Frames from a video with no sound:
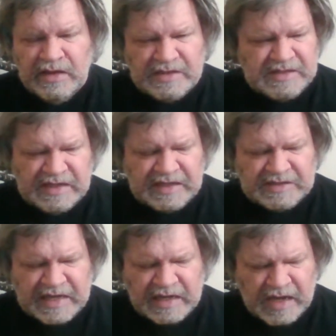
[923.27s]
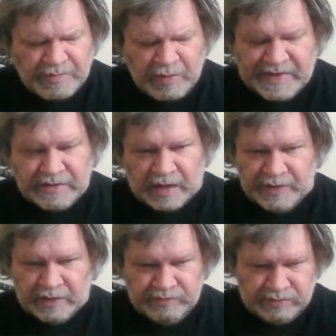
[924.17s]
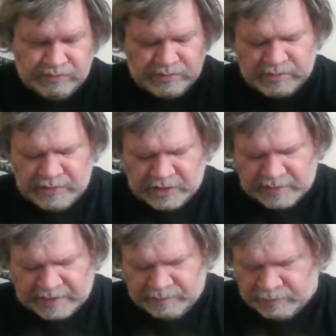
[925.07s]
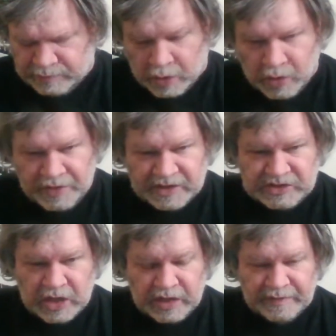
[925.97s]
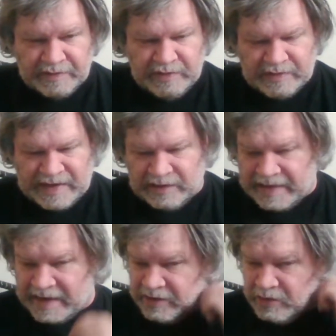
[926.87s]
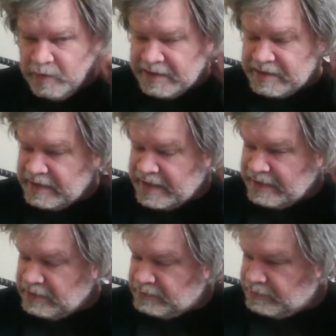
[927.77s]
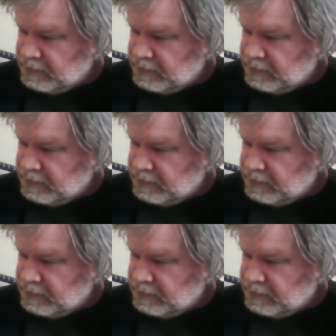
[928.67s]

this is going to take a couple weeks. Not, you know, like the whole thing started. We, you know, had to the end of the week to get it, you know, the,